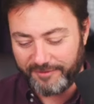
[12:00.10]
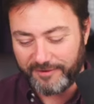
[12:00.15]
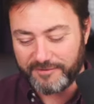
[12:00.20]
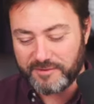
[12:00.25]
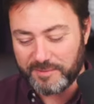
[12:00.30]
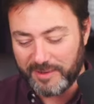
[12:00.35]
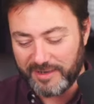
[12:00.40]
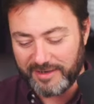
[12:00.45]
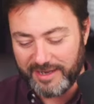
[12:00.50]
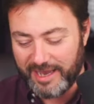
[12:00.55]

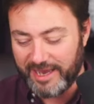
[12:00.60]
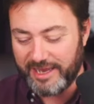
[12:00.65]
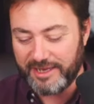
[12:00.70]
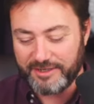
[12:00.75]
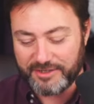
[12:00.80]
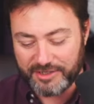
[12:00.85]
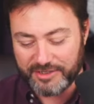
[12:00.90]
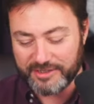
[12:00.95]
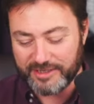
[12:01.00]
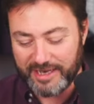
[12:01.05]
spent
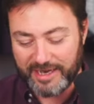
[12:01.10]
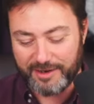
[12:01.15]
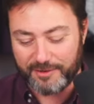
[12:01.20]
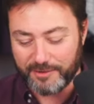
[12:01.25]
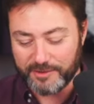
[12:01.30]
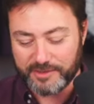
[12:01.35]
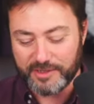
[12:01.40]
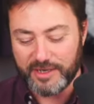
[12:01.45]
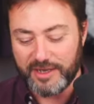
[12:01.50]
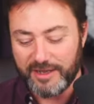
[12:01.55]
ages,
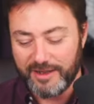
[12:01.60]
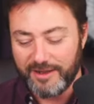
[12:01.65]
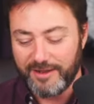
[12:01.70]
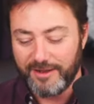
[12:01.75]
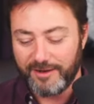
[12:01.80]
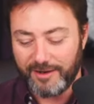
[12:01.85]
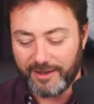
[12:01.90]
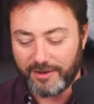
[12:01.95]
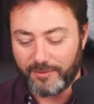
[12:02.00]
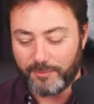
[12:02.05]
hours,
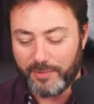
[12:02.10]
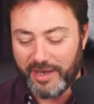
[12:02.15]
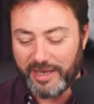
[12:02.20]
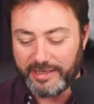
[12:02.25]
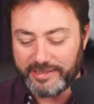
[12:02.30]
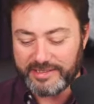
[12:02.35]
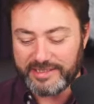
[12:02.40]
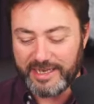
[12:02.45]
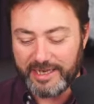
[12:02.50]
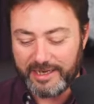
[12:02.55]
like
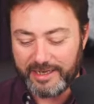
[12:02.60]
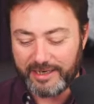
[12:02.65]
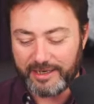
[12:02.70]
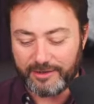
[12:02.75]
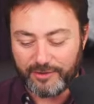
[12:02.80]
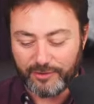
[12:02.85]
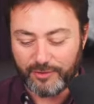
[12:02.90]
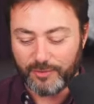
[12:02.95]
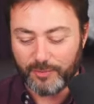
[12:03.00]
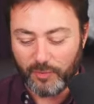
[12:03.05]
painstakingly
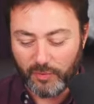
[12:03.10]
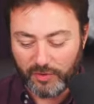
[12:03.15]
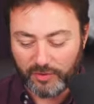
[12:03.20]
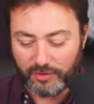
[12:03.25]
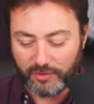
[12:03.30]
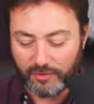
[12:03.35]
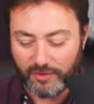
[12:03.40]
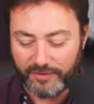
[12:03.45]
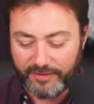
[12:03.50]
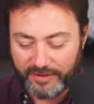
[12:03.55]
doing a
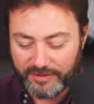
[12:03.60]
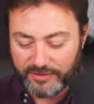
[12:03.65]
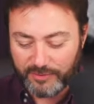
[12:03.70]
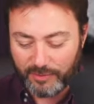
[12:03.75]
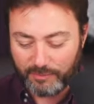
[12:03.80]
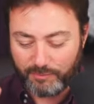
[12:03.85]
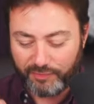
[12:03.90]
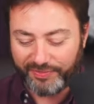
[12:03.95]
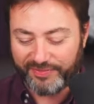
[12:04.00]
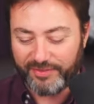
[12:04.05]
model and then just
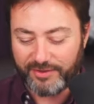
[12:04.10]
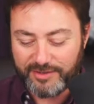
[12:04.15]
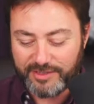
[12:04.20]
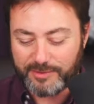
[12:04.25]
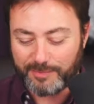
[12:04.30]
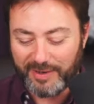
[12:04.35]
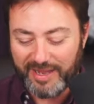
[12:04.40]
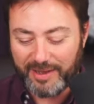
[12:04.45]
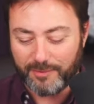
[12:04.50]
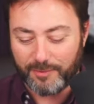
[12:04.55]
like
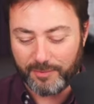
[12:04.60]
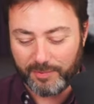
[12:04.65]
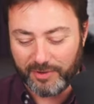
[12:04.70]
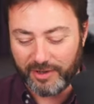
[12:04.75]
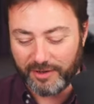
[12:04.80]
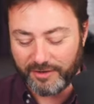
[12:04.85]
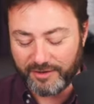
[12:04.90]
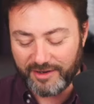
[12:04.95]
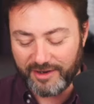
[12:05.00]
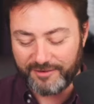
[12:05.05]
splatter with
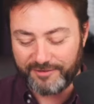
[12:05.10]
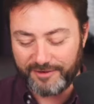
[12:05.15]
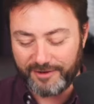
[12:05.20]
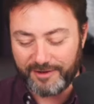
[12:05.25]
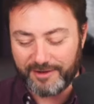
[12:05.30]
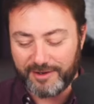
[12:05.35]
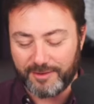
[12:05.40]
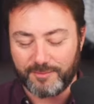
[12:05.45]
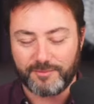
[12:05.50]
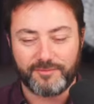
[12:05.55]
blood, I feel
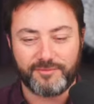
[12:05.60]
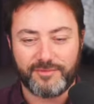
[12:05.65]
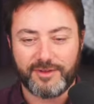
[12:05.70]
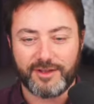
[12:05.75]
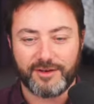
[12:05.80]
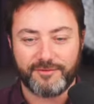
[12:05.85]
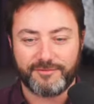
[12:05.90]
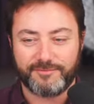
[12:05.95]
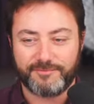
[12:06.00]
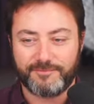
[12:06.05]
like I'm
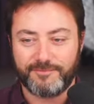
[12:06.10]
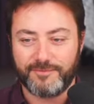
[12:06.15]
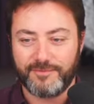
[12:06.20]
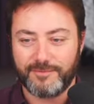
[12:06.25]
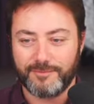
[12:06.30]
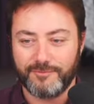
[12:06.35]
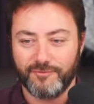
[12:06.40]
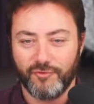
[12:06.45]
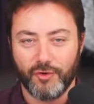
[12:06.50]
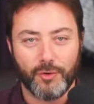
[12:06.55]
kind of
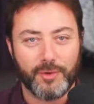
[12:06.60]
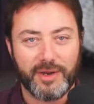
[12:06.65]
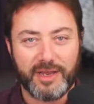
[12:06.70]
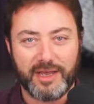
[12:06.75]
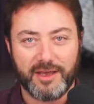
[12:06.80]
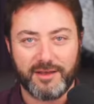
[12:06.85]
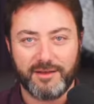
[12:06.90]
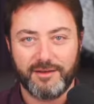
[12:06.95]
ruining it.